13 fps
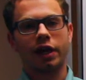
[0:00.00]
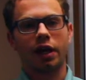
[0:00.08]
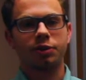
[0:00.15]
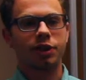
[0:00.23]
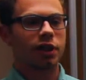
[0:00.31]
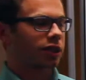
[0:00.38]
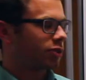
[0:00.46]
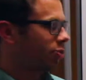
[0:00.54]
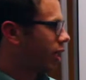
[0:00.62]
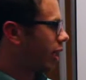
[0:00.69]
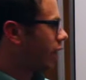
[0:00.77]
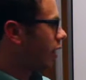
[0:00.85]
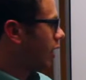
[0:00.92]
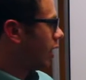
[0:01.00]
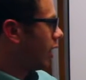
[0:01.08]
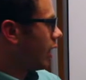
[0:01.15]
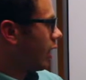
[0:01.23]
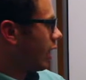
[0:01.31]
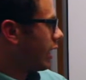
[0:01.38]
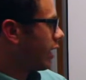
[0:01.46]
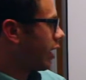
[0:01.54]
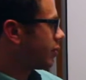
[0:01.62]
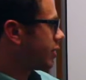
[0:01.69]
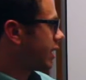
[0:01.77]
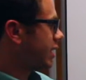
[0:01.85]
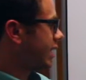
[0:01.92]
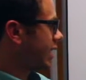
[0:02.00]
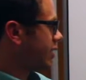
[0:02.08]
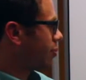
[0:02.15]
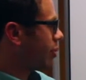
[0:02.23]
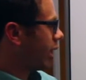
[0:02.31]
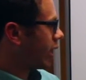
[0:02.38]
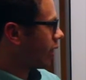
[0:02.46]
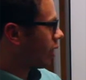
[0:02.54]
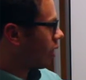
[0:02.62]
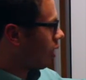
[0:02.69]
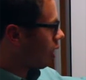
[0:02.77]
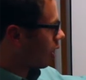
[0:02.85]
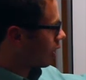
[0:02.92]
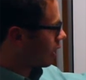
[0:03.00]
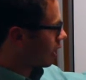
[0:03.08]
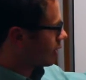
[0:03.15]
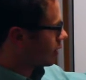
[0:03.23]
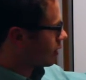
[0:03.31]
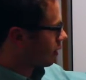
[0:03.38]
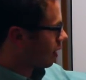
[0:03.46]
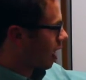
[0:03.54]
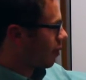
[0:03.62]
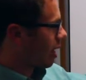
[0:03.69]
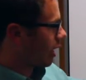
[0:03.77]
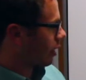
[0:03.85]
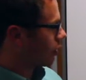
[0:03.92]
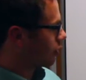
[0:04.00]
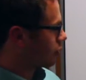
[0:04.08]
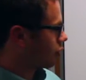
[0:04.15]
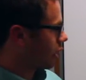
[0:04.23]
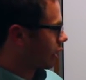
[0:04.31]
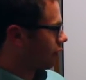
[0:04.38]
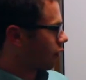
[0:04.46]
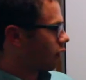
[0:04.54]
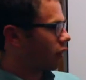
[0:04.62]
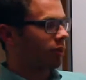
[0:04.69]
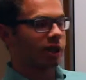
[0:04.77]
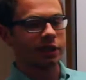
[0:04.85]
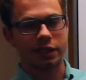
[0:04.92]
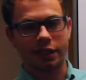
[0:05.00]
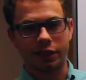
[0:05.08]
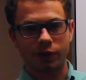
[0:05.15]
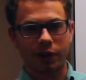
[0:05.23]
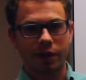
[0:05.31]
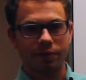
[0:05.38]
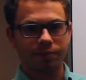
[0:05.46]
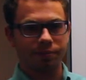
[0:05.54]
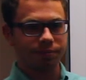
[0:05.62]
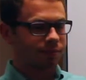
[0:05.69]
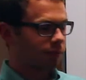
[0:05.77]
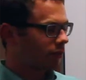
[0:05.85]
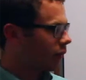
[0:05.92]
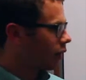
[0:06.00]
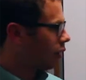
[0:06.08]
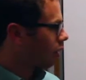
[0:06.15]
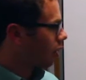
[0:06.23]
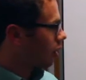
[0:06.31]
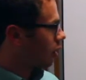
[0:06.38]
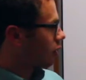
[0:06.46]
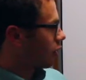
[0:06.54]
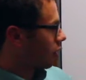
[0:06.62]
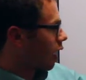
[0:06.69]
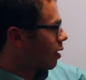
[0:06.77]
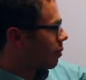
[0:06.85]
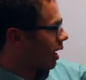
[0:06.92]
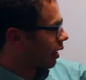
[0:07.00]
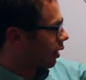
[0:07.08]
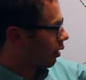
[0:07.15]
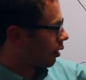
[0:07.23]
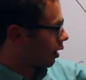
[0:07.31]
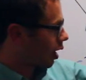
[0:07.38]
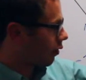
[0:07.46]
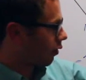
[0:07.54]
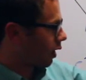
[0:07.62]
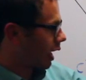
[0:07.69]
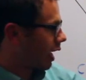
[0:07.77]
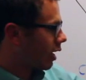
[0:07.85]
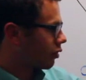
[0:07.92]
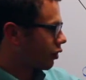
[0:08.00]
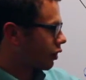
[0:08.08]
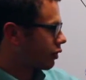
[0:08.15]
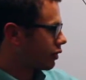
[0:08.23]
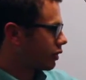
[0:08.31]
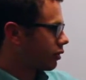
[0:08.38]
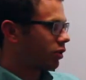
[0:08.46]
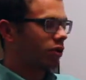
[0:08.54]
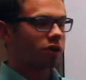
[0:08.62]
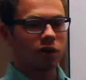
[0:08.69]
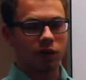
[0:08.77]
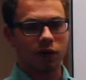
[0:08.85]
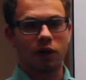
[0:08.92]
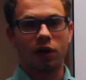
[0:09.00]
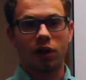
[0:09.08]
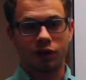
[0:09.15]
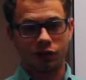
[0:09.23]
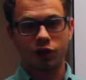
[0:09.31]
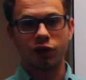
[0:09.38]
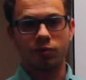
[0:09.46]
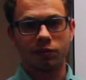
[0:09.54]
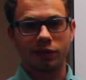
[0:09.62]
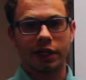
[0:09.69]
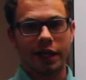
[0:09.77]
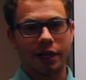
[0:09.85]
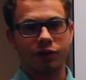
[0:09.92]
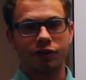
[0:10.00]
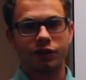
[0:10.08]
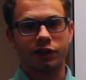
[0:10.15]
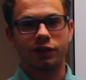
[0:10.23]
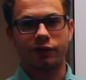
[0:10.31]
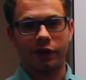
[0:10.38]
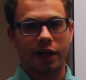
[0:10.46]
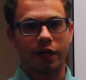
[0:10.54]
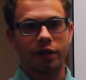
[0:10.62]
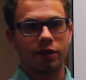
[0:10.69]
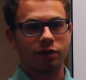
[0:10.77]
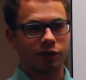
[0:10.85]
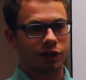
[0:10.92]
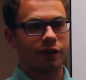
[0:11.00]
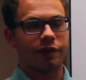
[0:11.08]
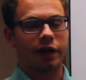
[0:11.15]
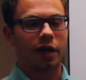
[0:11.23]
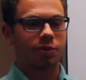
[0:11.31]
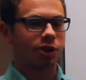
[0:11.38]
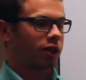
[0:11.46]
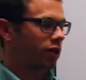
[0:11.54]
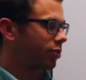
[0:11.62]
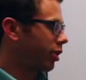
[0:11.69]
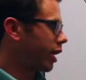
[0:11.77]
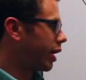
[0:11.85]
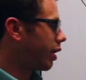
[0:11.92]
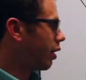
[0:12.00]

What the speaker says: option on this play, he comes and sets a pick on this linebacker who's trying to follow Mixon this way. The linebacker covering Andrews, who assumes that Andrews is a valid receiving option on the play,